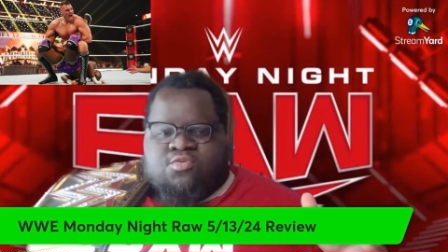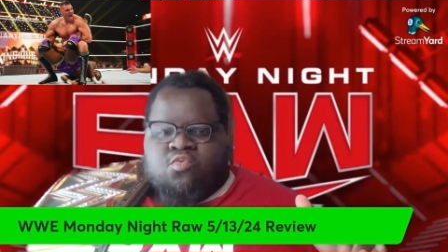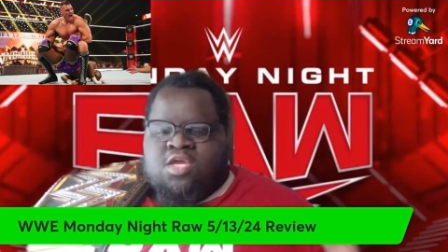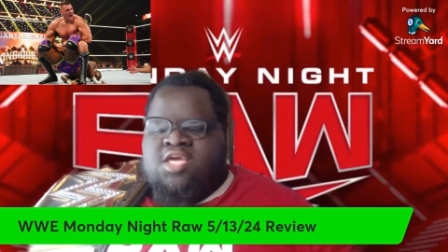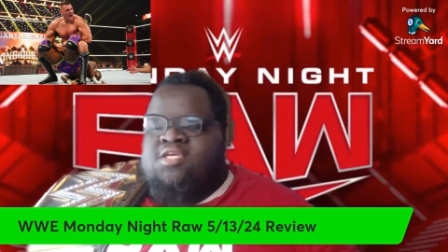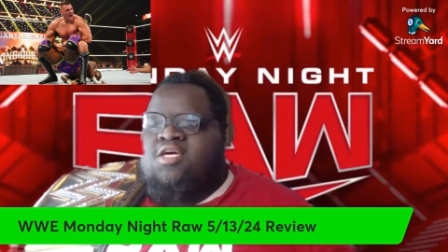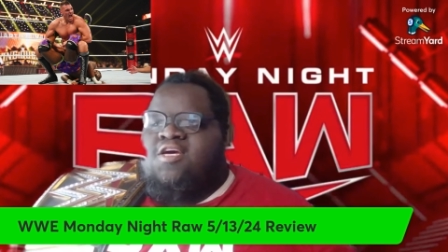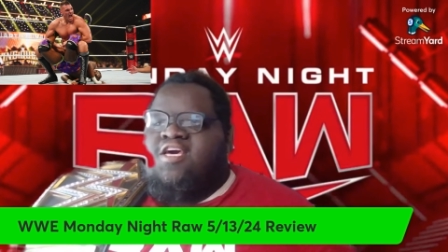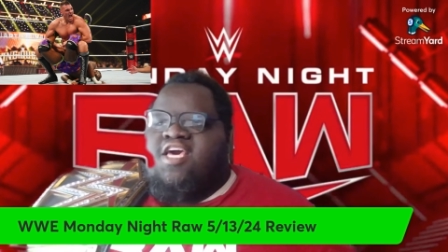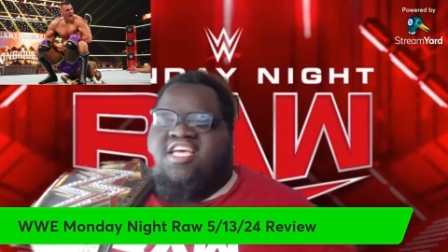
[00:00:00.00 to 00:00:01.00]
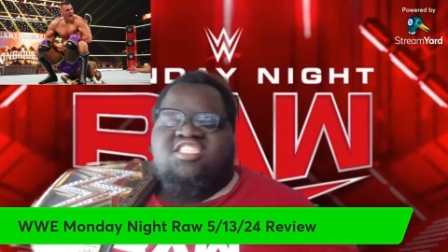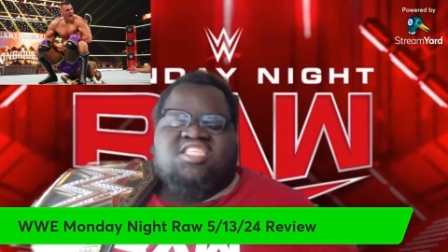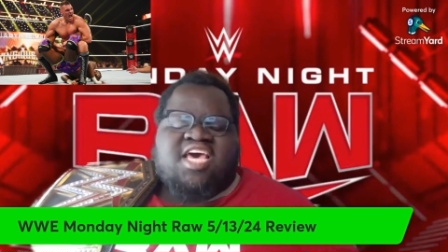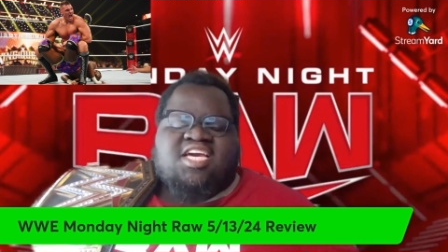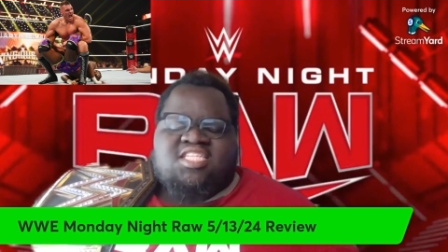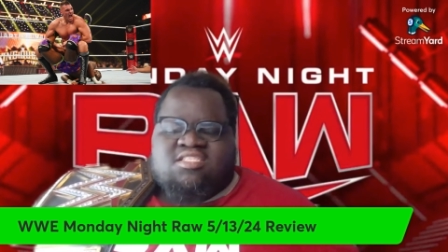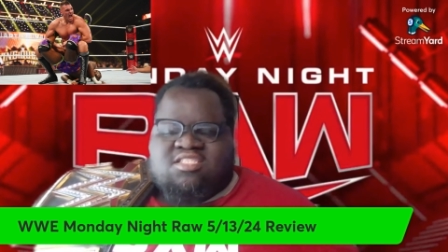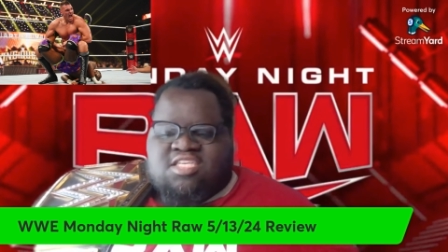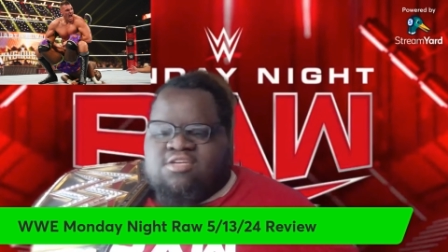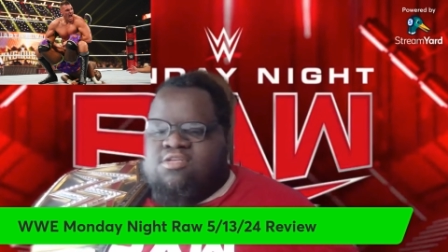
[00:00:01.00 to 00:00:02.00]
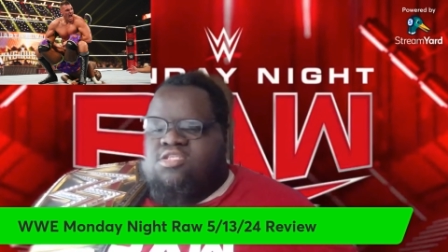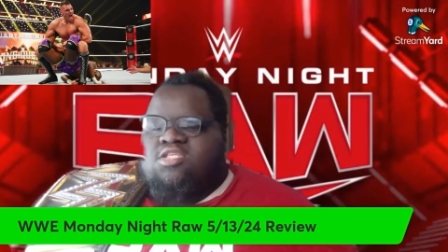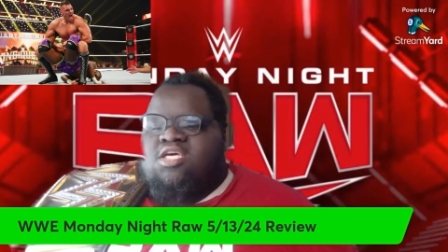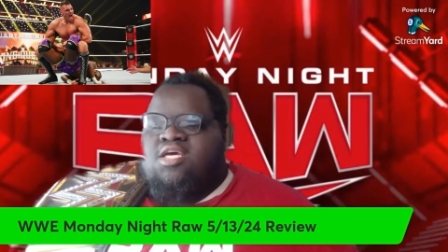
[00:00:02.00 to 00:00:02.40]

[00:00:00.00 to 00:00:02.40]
the Ring, he's taking it seriously.